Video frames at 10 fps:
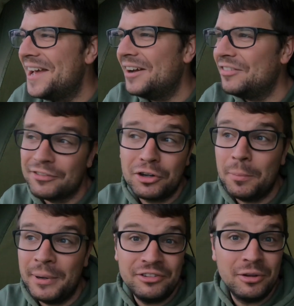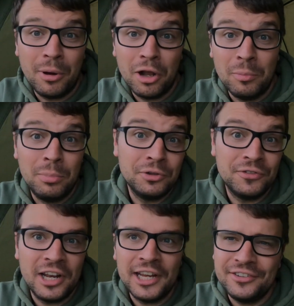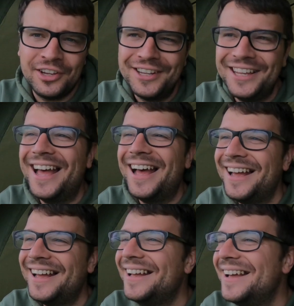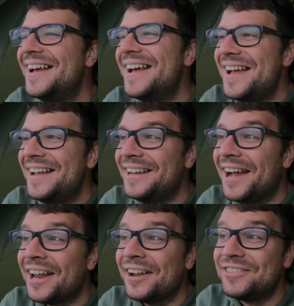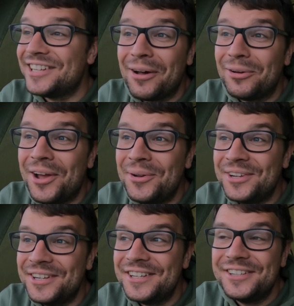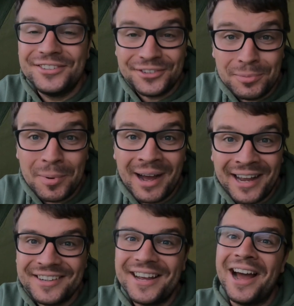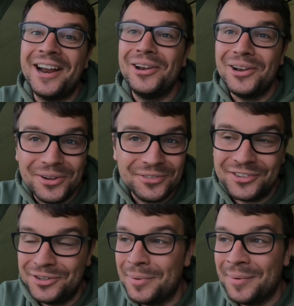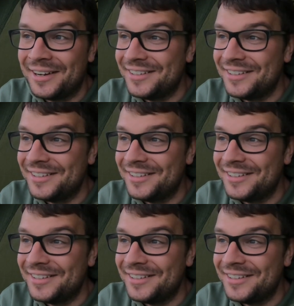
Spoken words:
And then I've got a basic bottle of Bud for later. Yeah, and I've downloaded Superbad. I love Superbad.